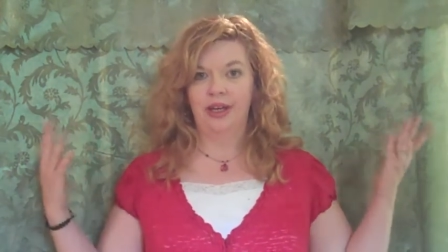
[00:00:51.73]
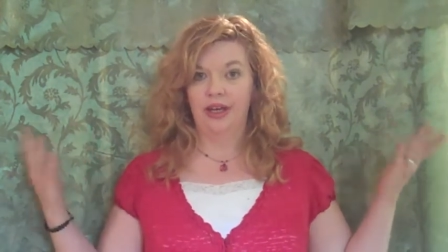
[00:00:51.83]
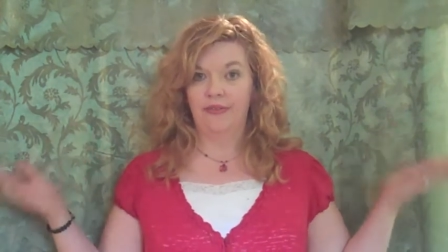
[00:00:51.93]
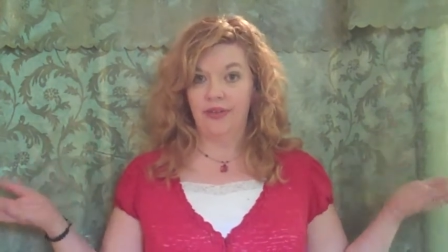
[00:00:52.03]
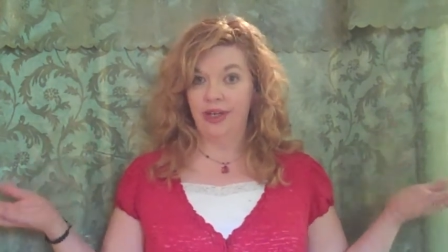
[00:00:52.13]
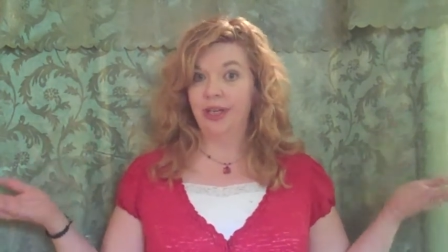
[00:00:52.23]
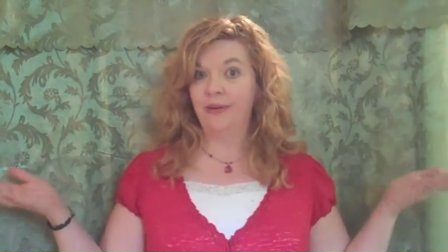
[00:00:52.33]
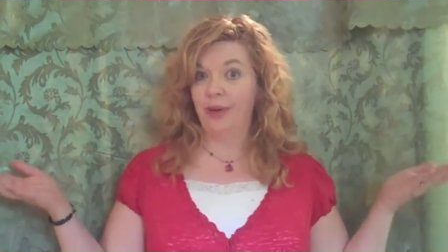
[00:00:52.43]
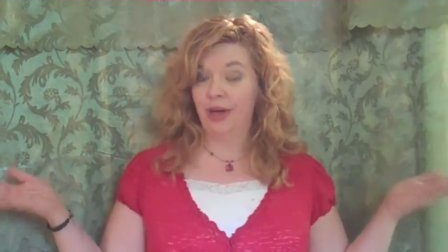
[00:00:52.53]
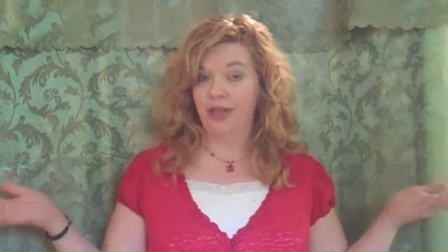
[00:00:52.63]
affinity
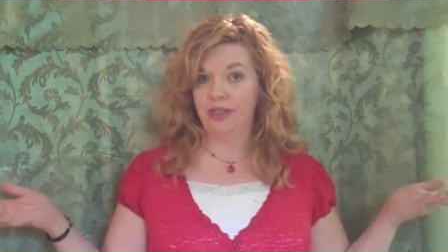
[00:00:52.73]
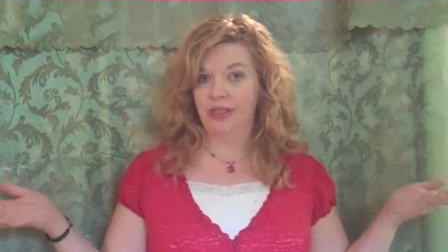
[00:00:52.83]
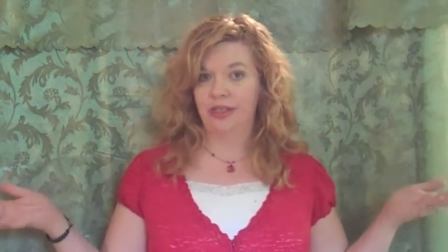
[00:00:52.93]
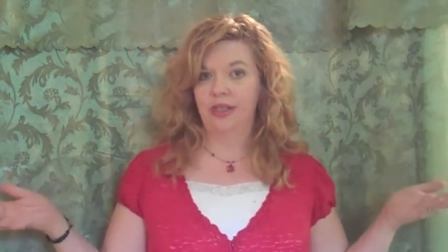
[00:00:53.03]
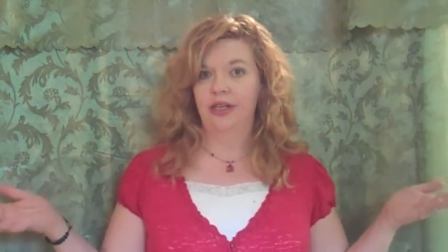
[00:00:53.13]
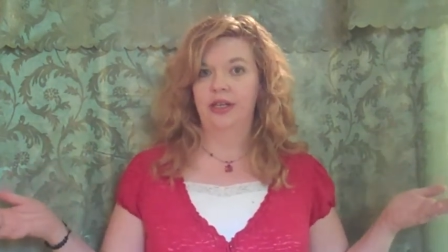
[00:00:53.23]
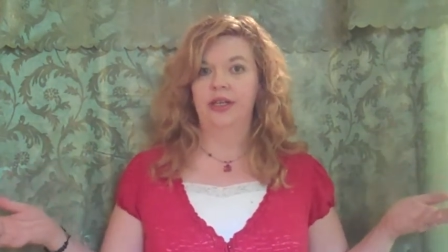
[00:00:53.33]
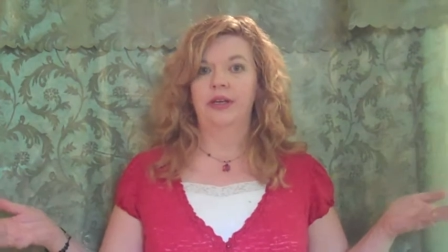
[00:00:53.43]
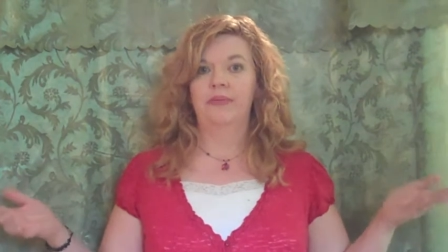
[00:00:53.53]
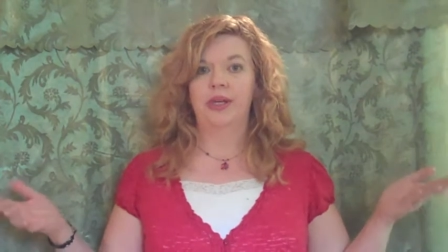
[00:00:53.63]
market
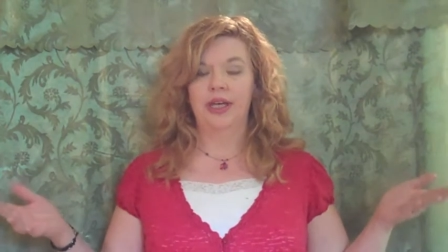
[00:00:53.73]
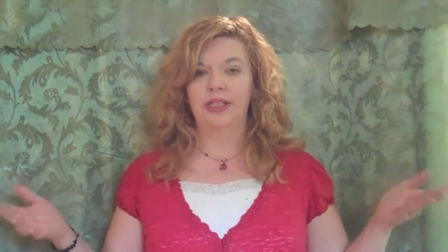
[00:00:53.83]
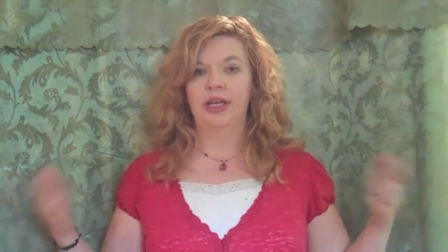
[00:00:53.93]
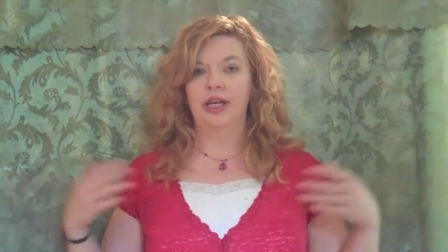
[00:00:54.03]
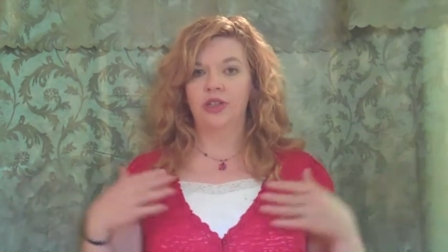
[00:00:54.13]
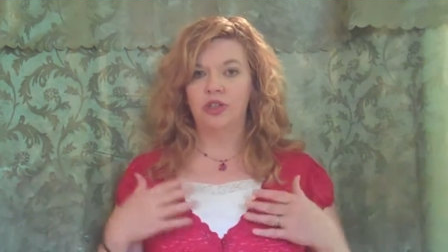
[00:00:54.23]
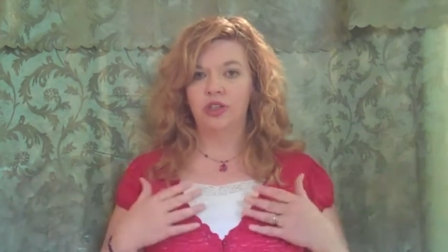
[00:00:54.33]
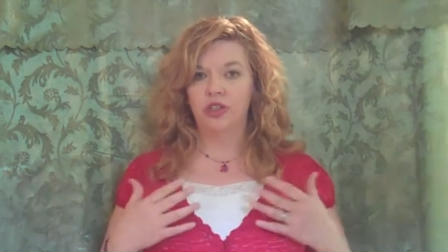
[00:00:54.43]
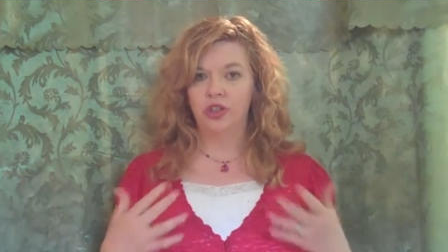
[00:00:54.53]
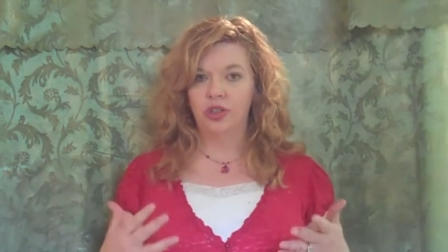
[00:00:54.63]
because I
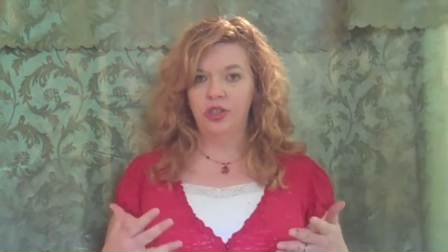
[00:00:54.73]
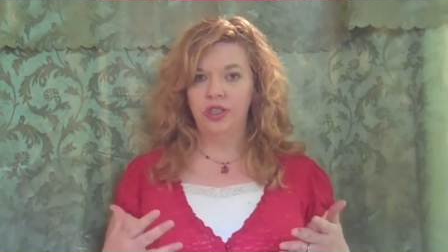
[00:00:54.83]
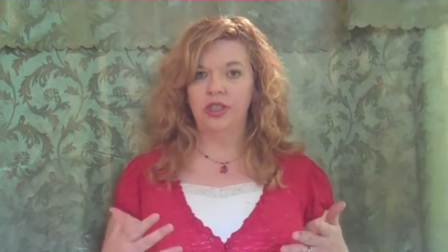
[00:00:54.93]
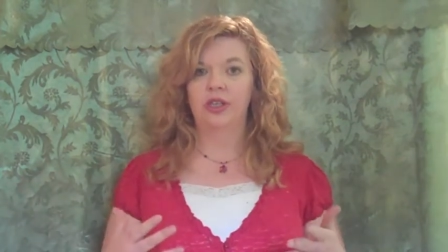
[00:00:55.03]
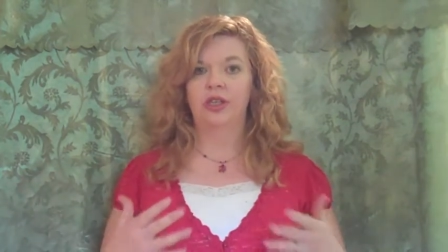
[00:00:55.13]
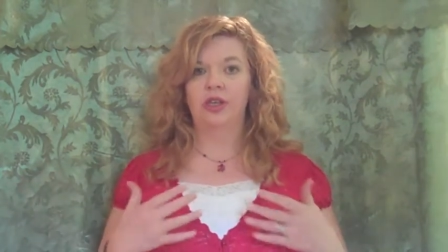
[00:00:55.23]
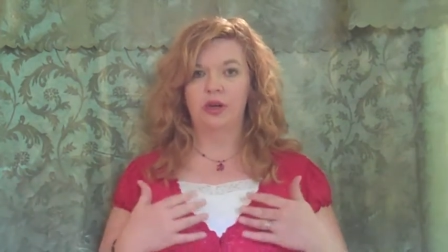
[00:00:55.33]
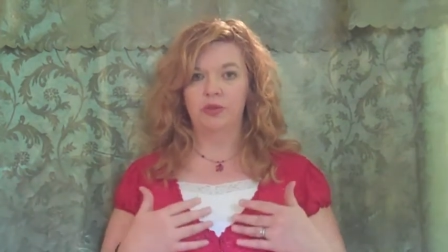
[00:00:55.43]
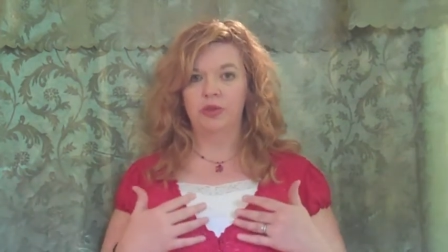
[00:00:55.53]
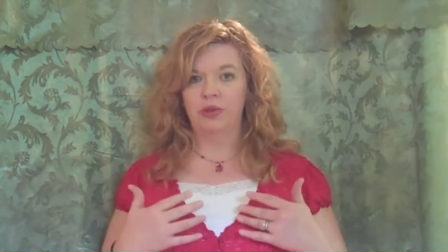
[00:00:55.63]
understood the
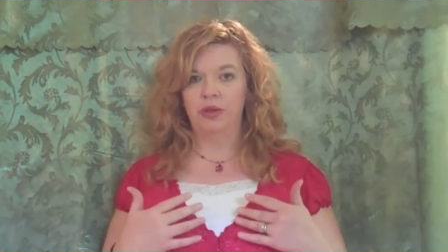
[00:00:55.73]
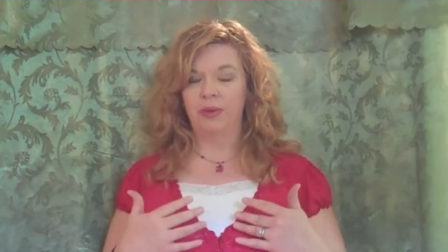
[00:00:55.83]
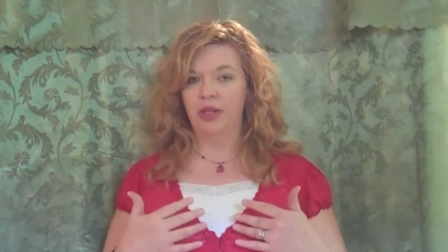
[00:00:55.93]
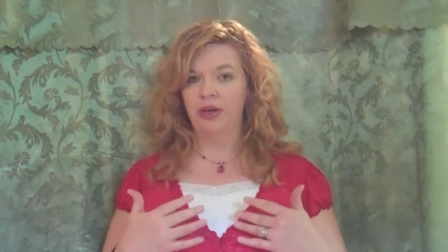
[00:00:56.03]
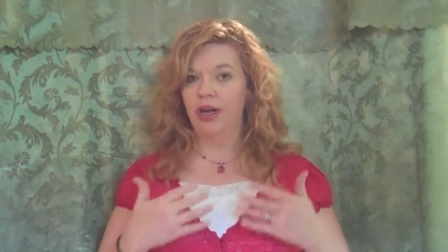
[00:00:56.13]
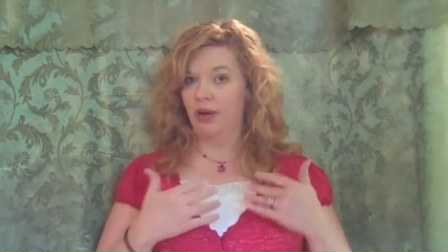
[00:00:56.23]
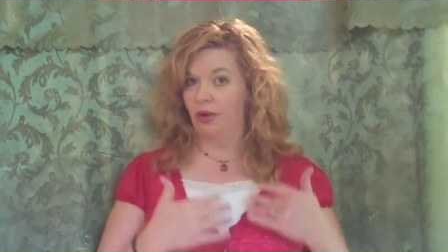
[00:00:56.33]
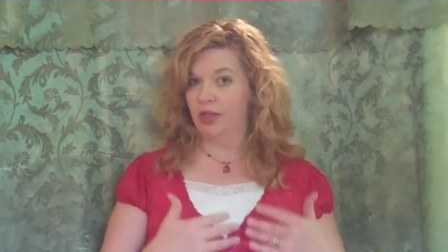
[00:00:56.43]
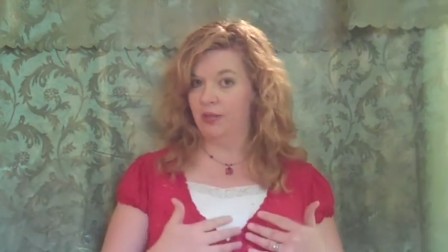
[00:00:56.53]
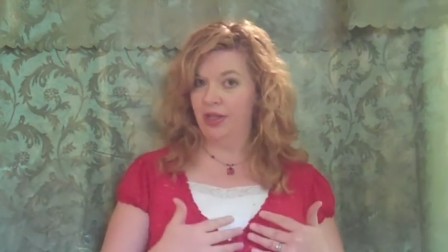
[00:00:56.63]
homeschooling mother. I
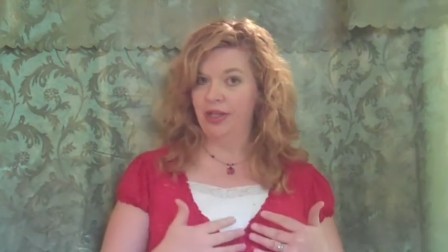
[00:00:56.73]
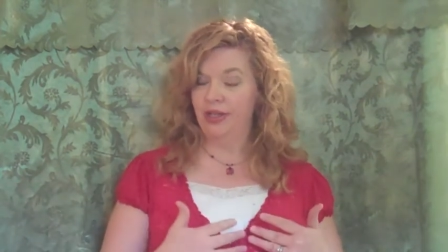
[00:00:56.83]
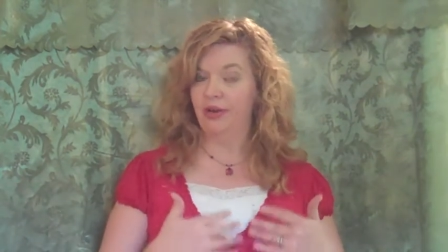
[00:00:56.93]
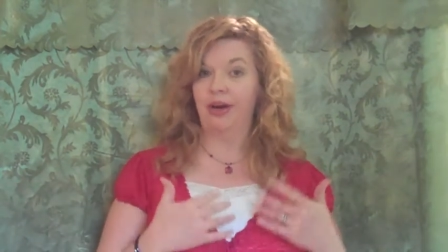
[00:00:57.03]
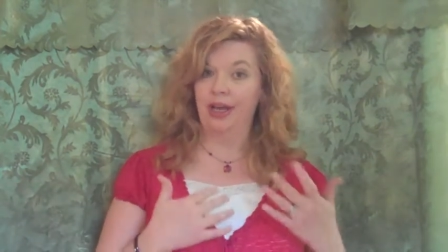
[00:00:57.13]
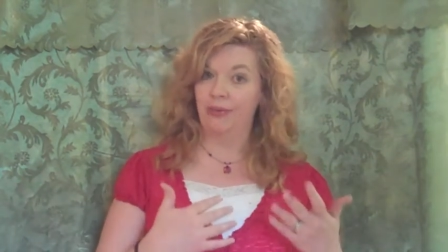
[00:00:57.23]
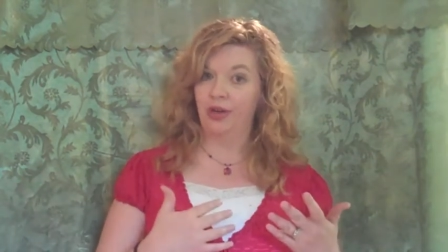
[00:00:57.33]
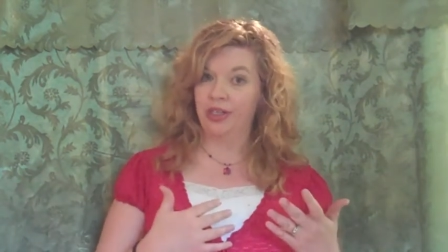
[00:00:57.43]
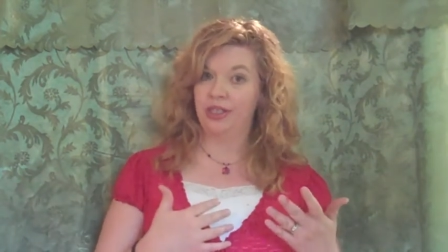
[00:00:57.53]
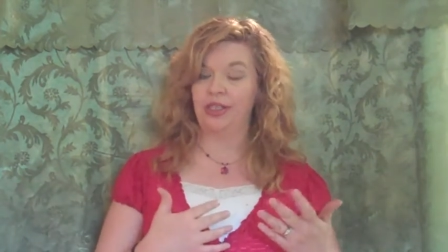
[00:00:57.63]
was one, or I am
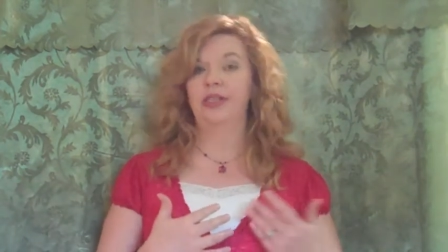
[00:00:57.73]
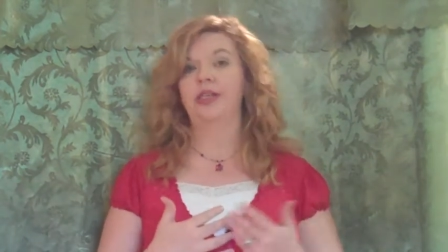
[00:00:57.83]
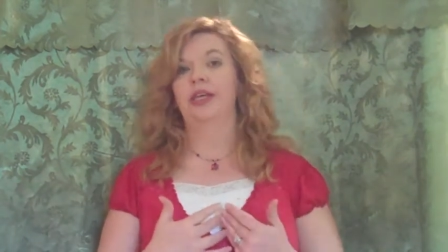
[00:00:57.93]
one still,